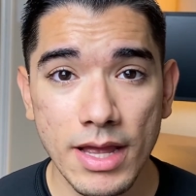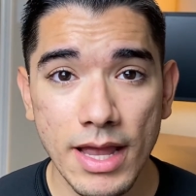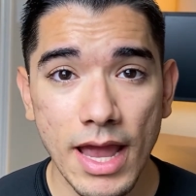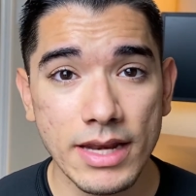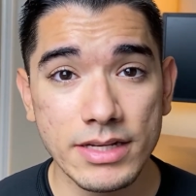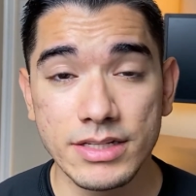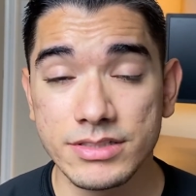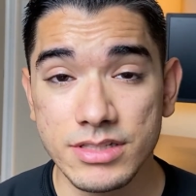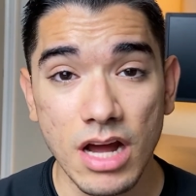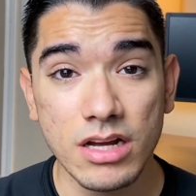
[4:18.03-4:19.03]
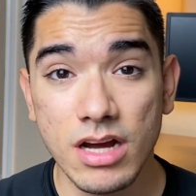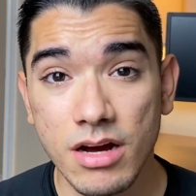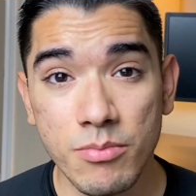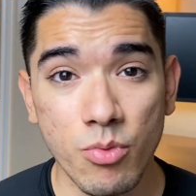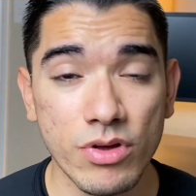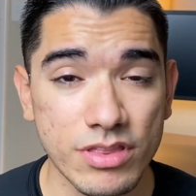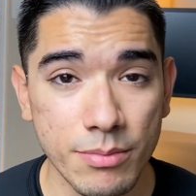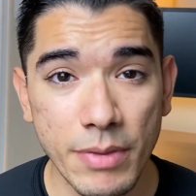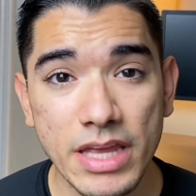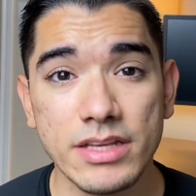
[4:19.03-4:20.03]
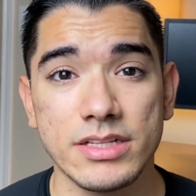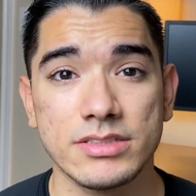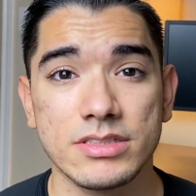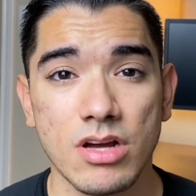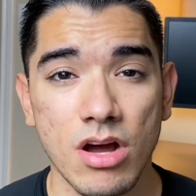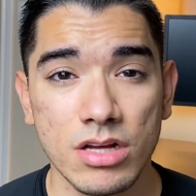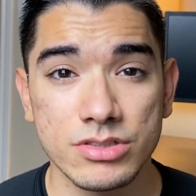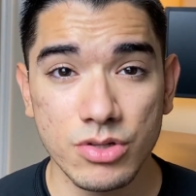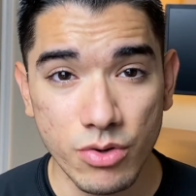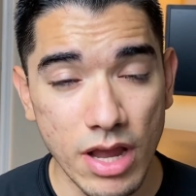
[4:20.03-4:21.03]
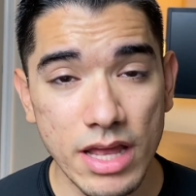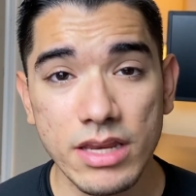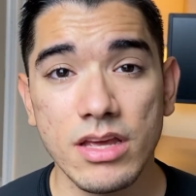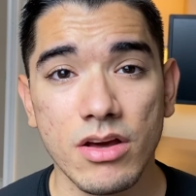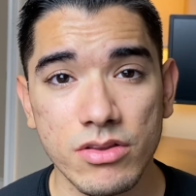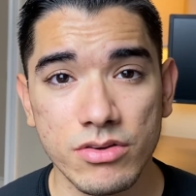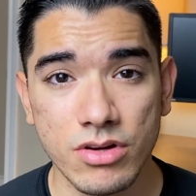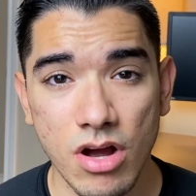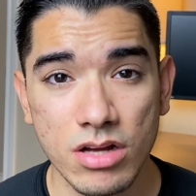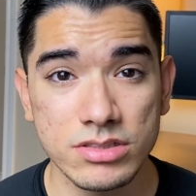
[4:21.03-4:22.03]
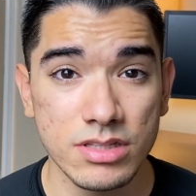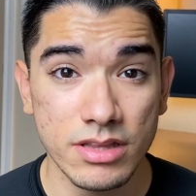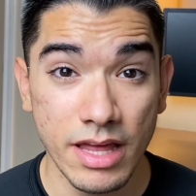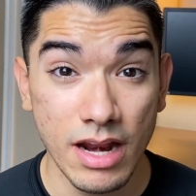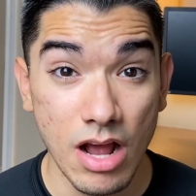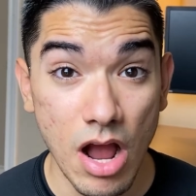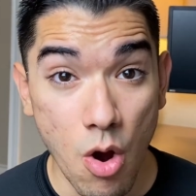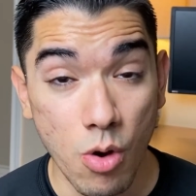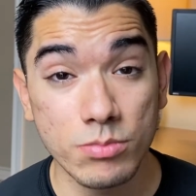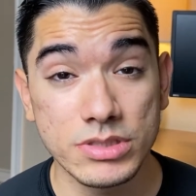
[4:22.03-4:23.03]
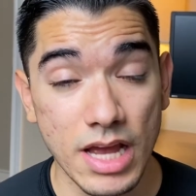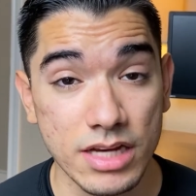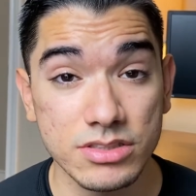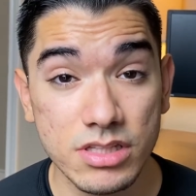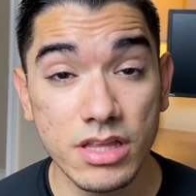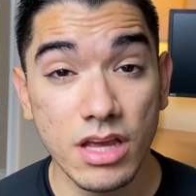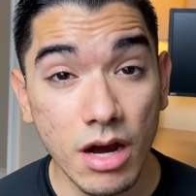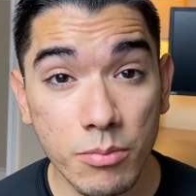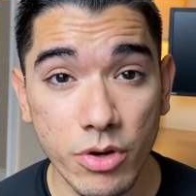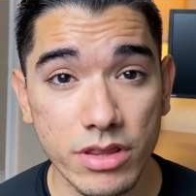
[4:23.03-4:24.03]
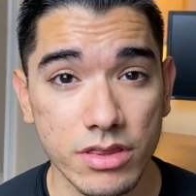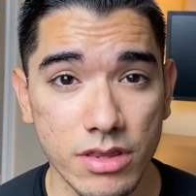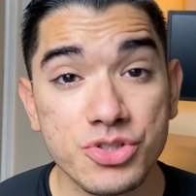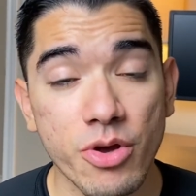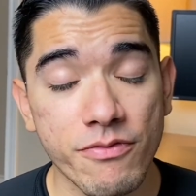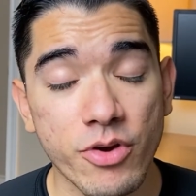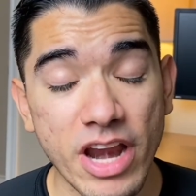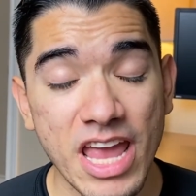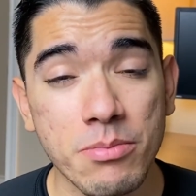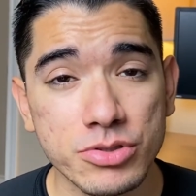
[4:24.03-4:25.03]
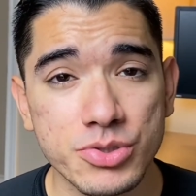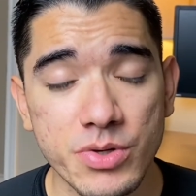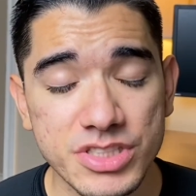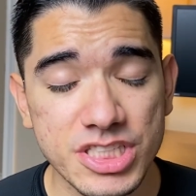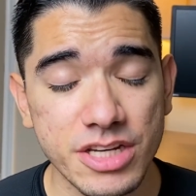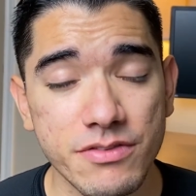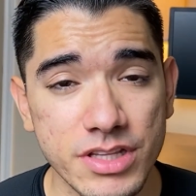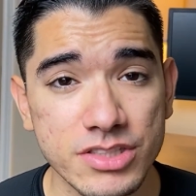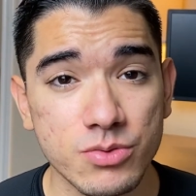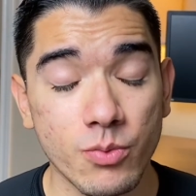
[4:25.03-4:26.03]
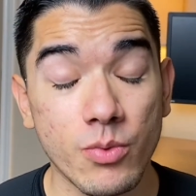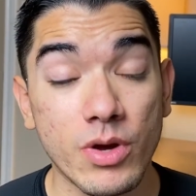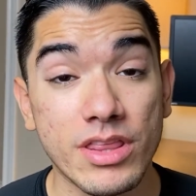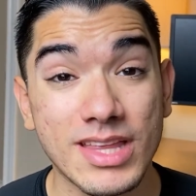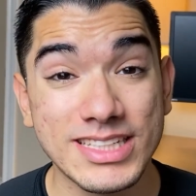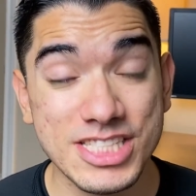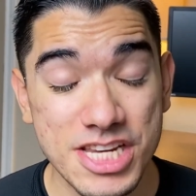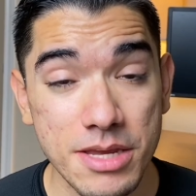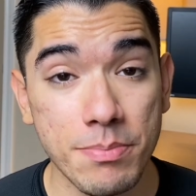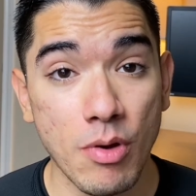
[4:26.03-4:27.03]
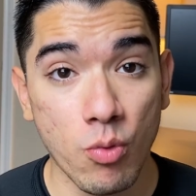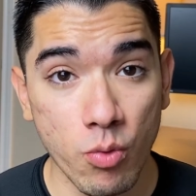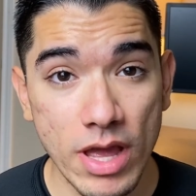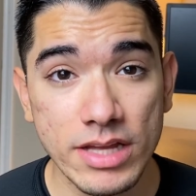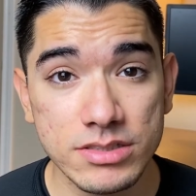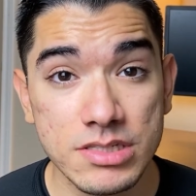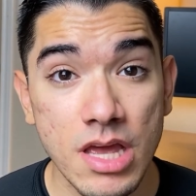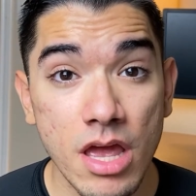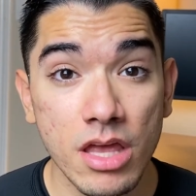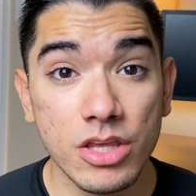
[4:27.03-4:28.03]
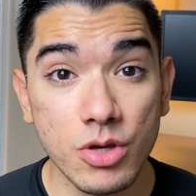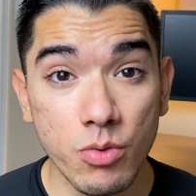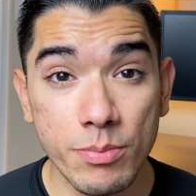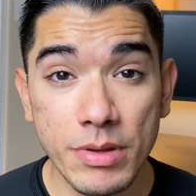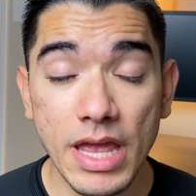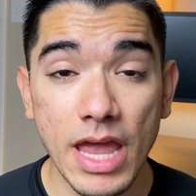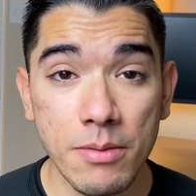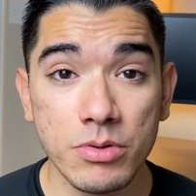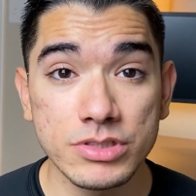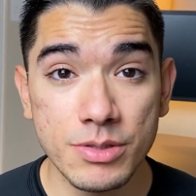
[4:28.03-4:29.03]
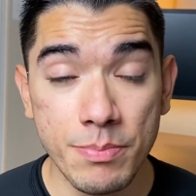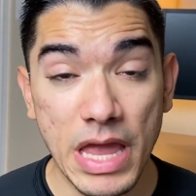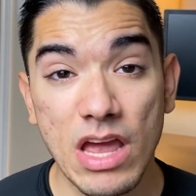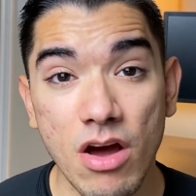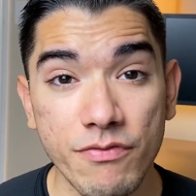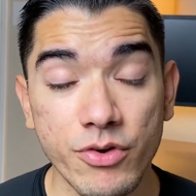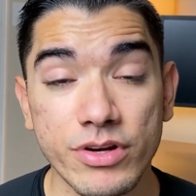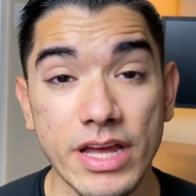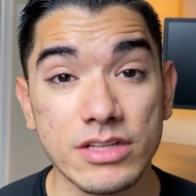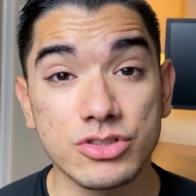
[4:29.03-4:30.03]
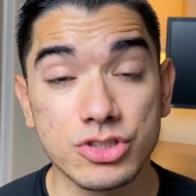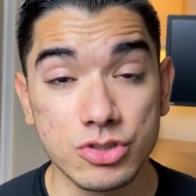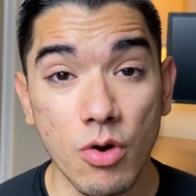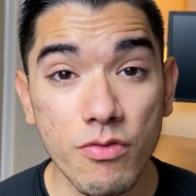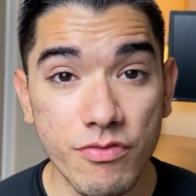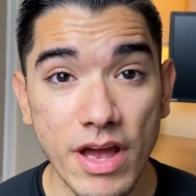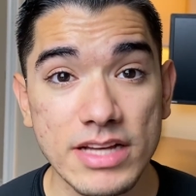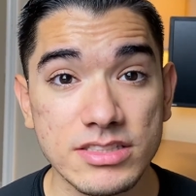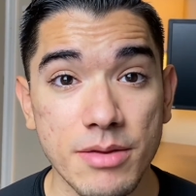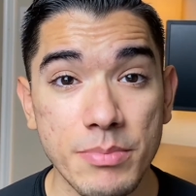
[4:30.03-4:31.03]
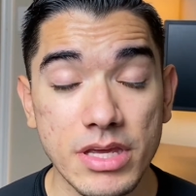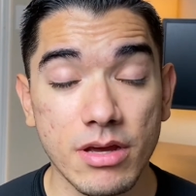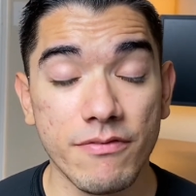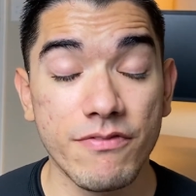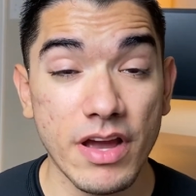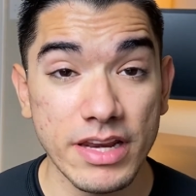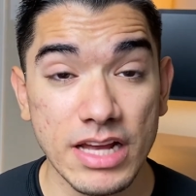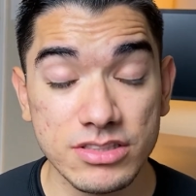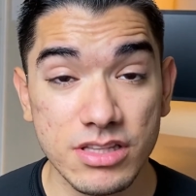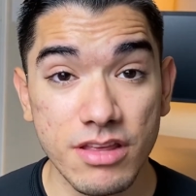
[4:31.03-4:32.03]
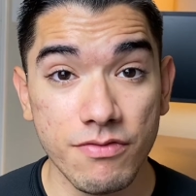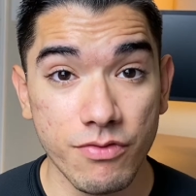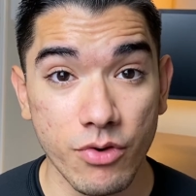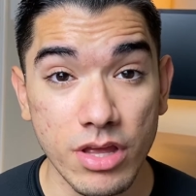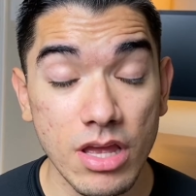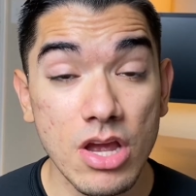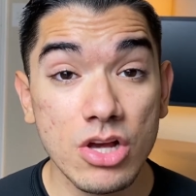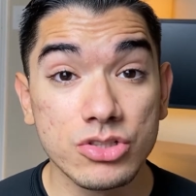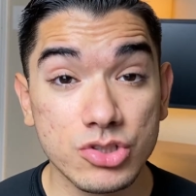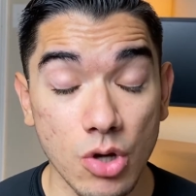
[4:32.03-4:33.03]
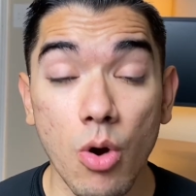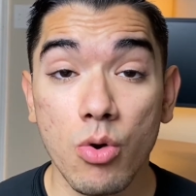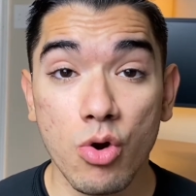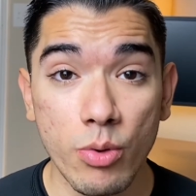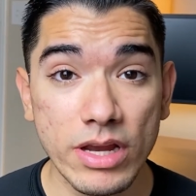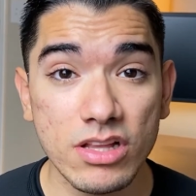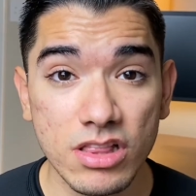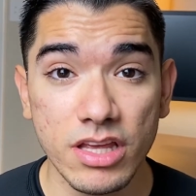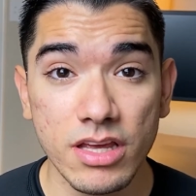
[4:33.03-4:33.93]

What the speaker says: and it does not come with the maintenance costs or any other costs that homes actually come with. So if you're able to achieve this with cheap rent, you would be able to pay off your debt so fast and become financially free so quickly.